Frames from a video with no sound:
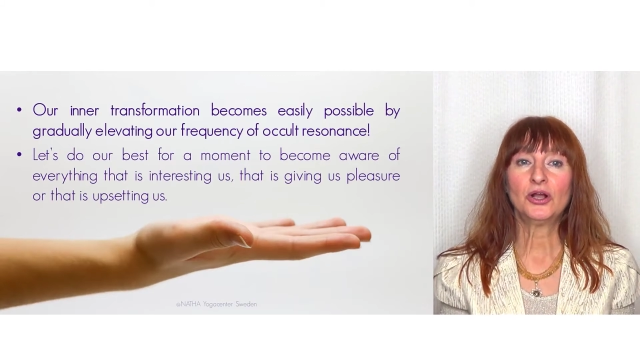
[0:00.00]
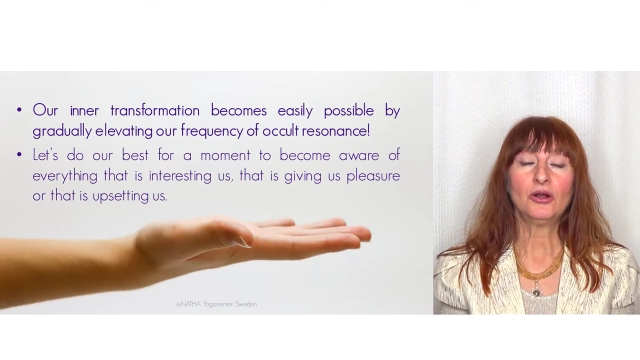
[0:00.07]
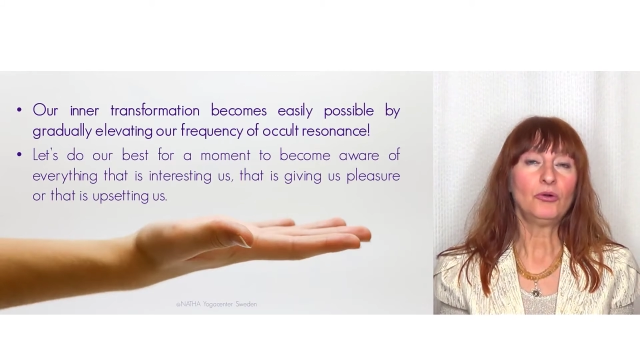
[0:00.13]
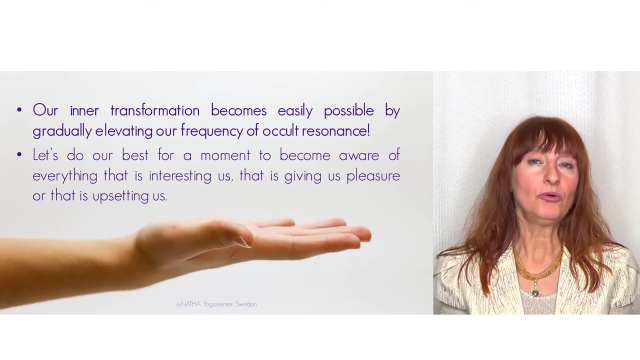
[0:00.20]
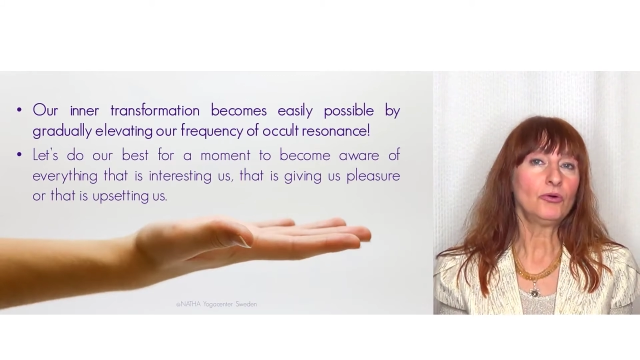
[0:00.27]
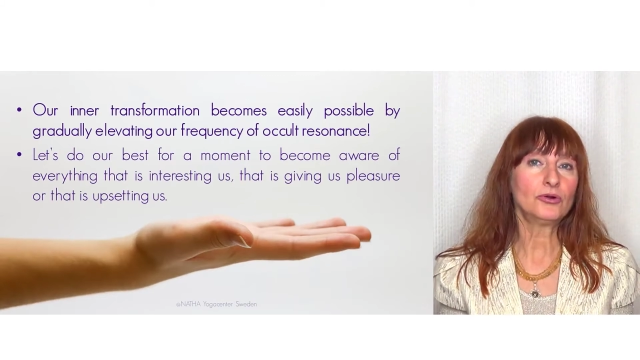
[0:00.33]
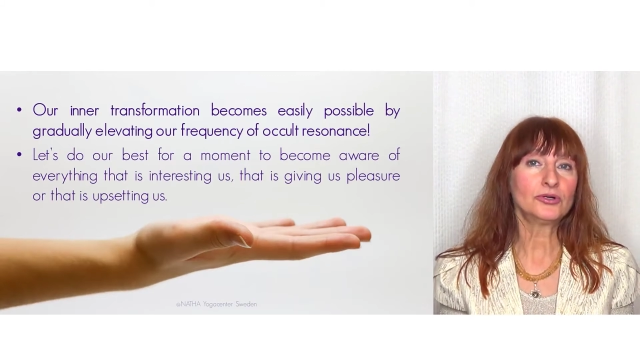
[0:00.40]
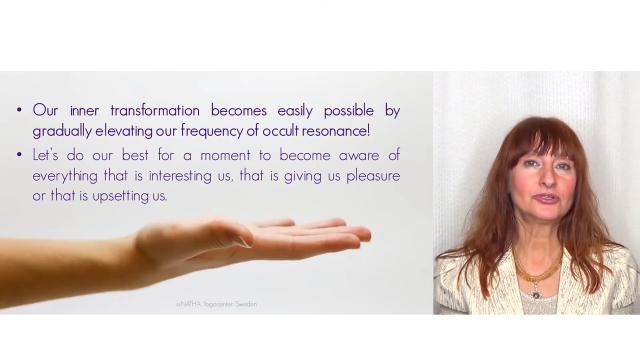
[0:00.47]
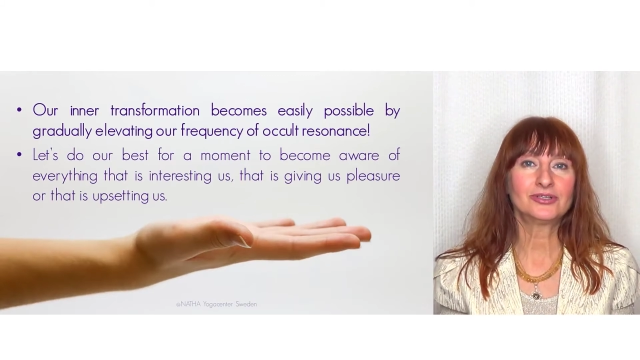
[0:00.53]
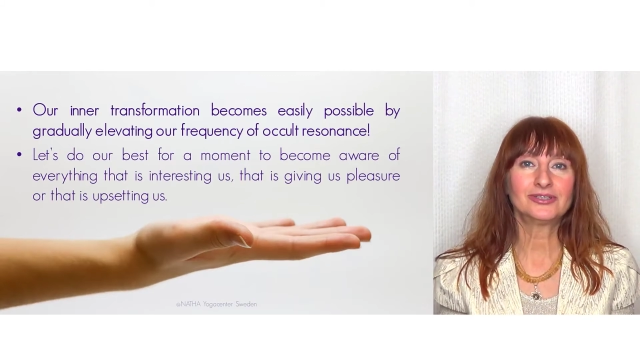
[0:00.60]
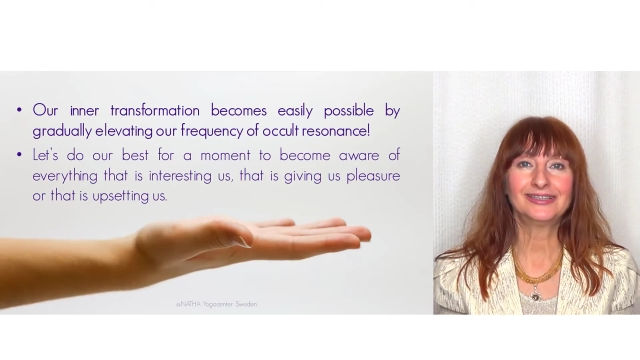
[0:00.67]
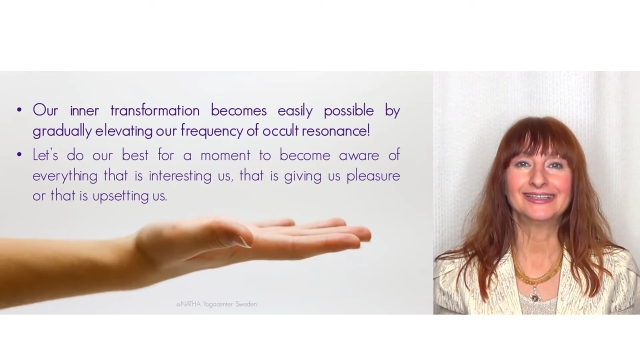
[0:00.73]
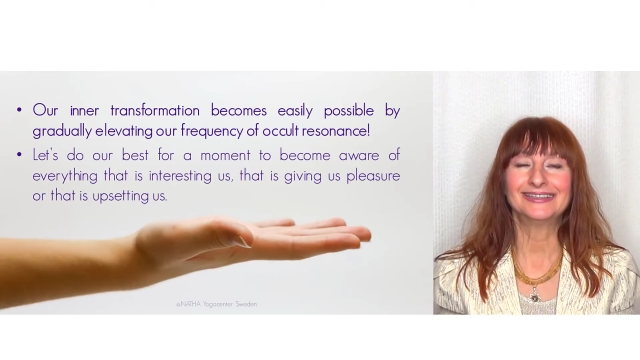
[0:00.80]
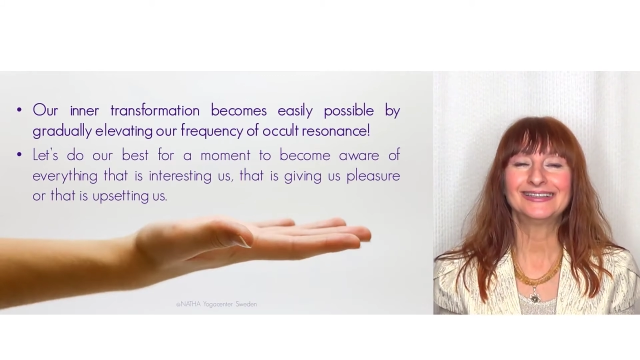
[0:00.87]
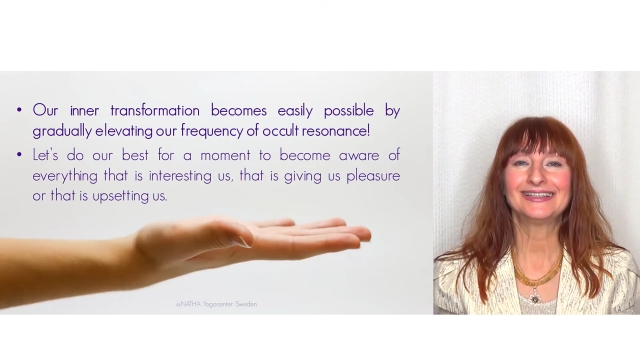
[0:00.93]
or
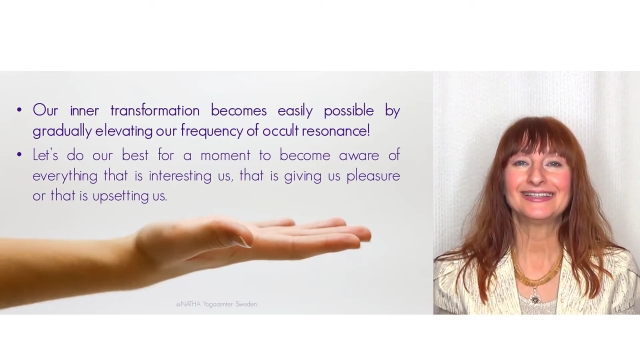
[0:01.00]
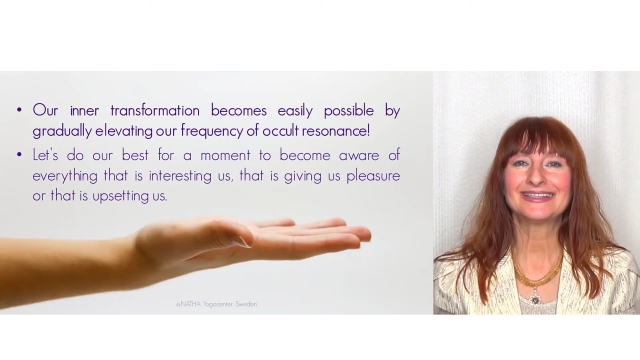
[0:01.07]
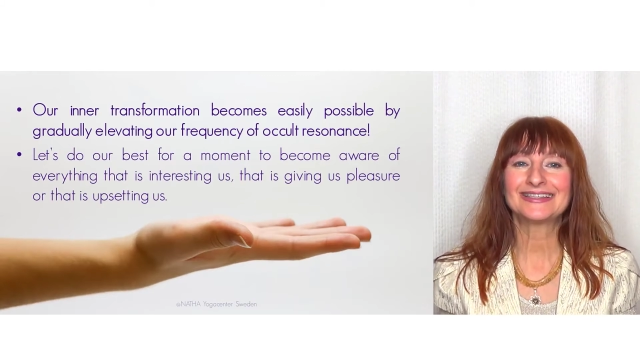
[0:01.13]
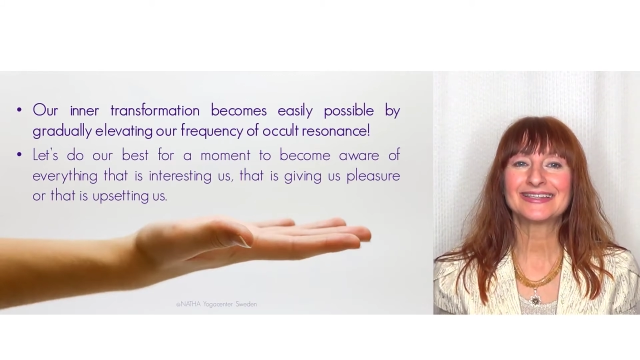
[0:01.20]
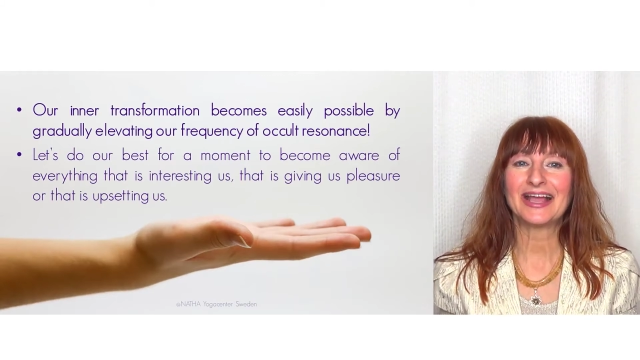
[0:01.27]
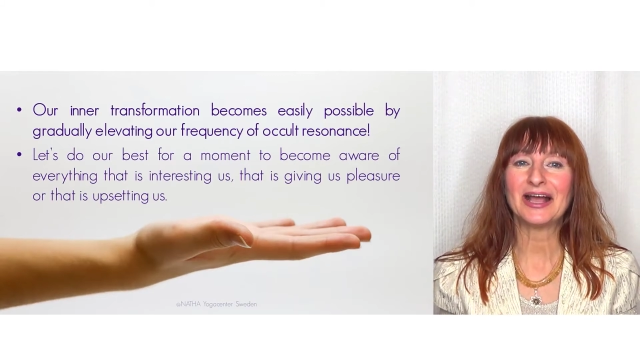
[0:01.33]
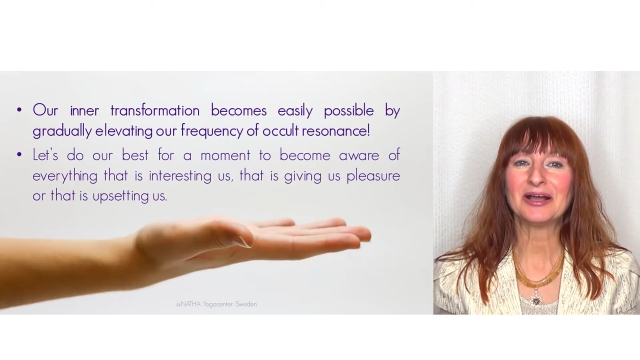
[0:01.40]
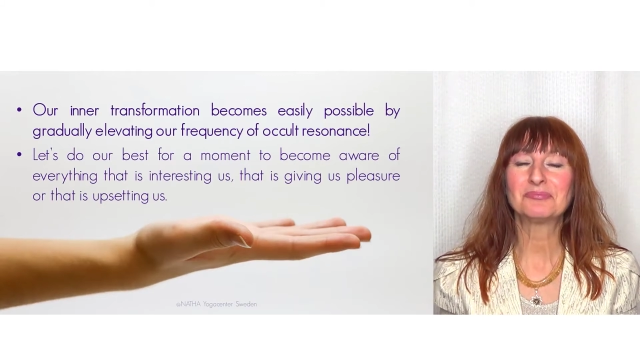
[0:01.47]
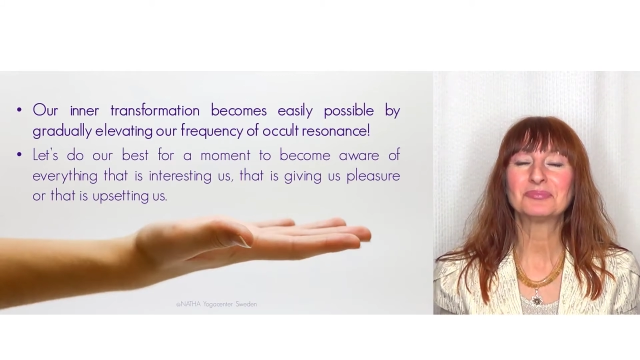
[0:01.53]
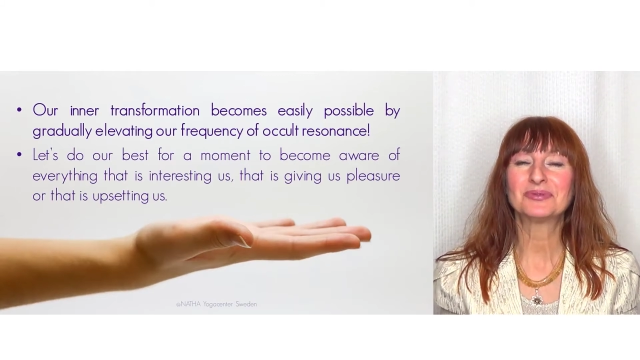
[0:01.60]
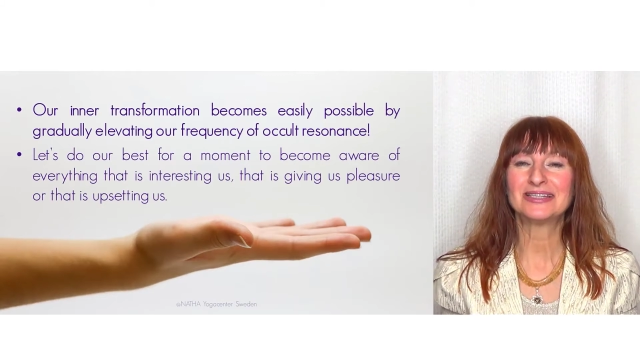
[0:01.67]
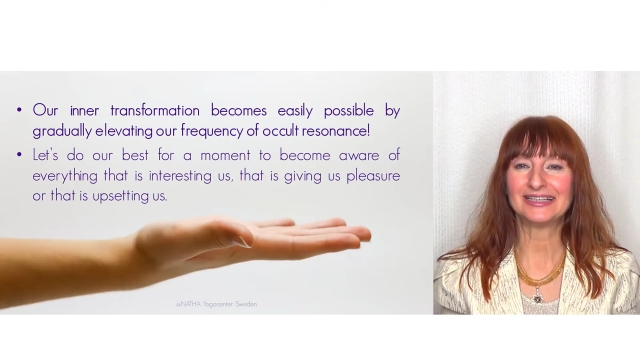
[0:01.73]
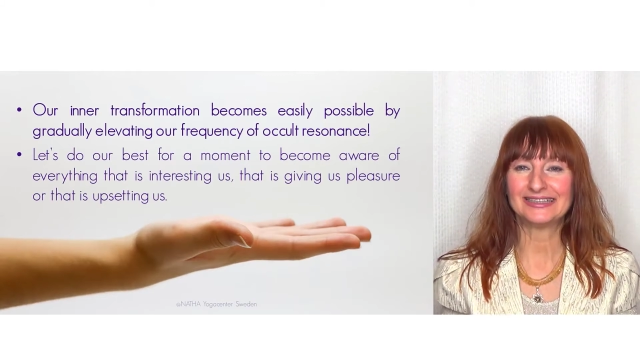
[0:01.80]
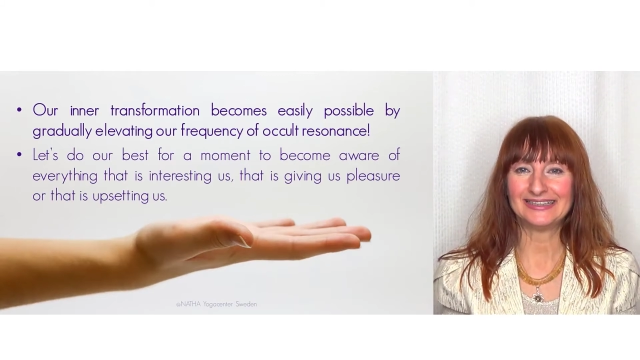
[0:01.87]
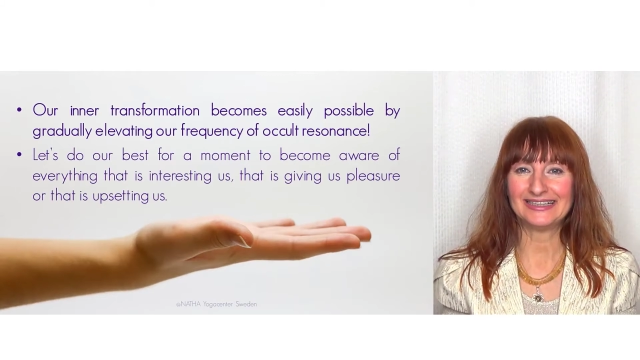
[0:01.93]
that is
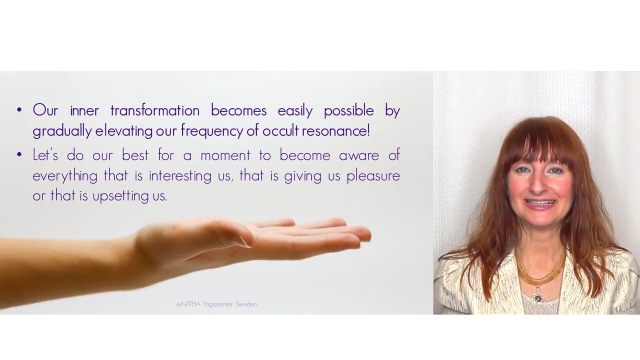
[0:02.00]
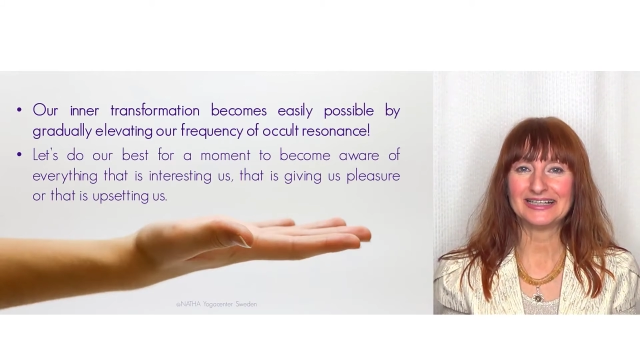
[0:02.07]
upsetting